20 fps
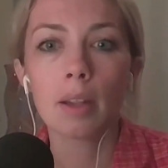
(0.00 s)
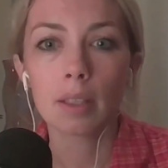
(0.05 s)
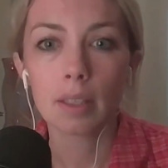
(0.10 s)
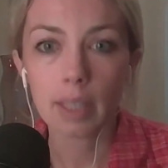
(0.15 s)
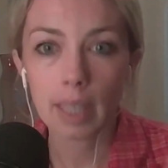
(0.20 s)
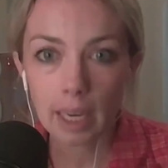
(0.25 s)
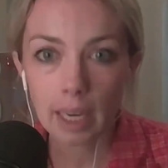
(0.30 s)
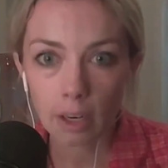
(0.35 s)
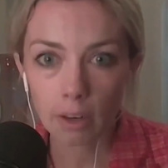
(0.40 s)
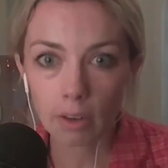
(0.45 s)

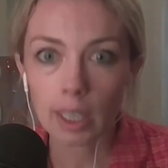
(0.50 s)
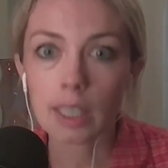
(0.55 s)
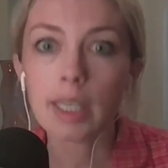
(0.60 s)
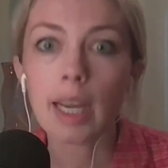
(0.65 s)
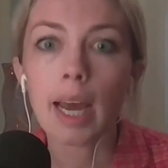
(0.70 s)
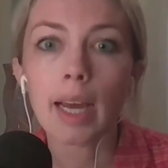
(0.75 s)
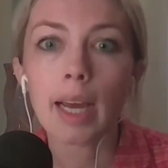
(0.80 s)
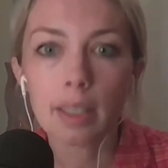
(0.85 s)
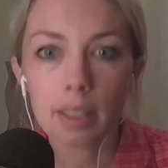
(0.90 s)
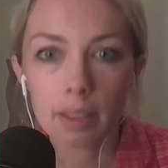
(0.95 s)
layering
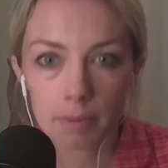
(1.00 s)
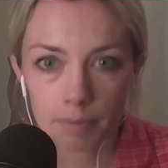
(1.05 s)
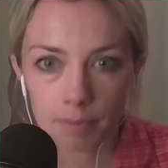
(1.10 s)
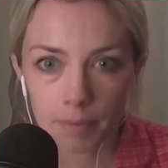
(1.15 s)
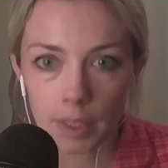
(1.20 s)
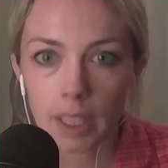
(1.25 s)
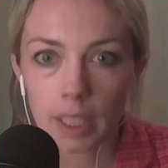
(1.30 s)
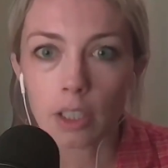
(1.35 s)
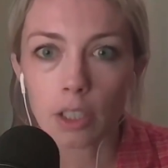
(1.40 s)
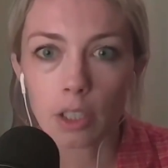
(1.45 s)
tech
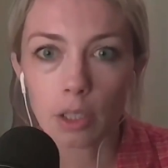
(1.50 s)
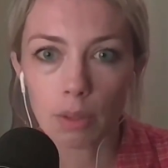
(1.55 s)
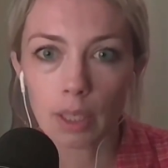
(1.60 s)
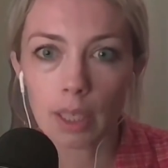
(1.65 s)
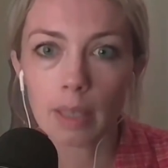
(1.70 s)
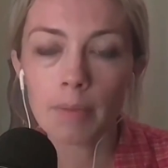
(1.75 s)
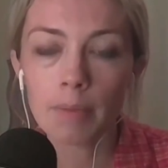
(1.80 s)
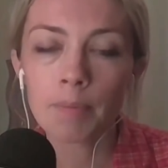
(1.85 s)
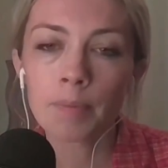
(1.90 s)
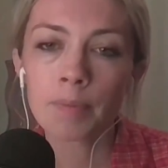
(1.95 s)
into
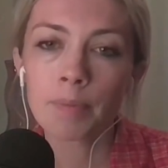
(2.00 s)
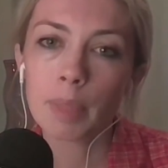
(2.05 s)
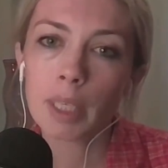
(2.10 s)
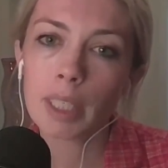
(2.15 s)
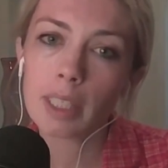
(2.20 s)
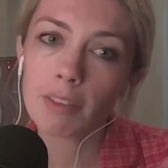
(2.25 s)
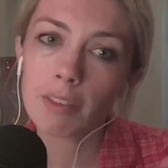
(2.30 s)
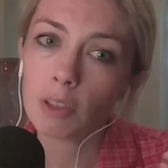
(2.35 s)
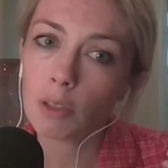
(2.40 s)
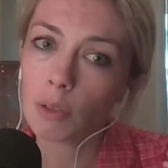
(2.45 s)
it.
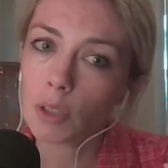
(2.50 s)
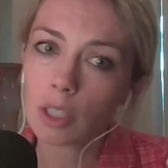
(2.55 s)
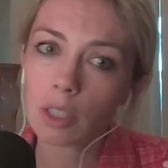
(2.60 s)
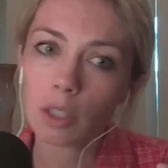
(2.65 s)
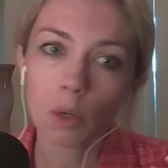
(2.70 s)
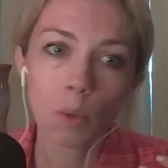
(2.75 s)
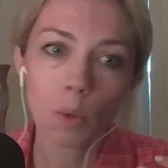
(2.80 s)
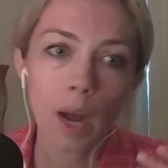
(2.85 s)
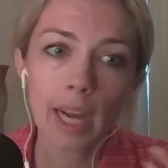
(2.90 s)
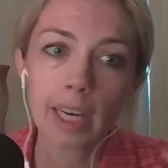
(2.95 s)
Because if you just
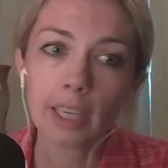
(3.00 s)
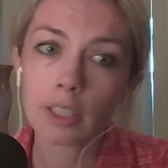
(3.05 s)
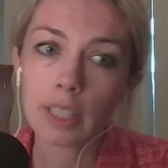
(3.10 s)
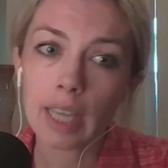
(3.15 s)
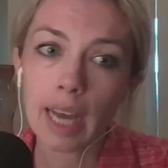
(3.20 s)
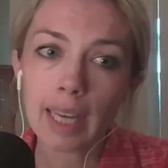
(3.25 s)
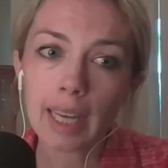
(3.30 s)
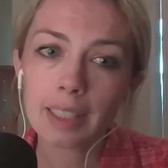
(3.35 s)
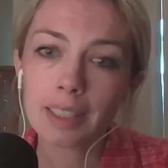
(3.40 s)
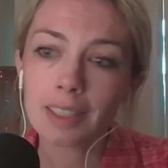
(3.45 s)
acquire
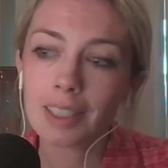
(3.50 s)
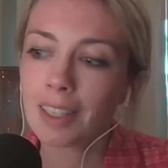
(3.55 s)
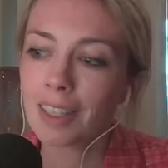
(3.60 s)
tech,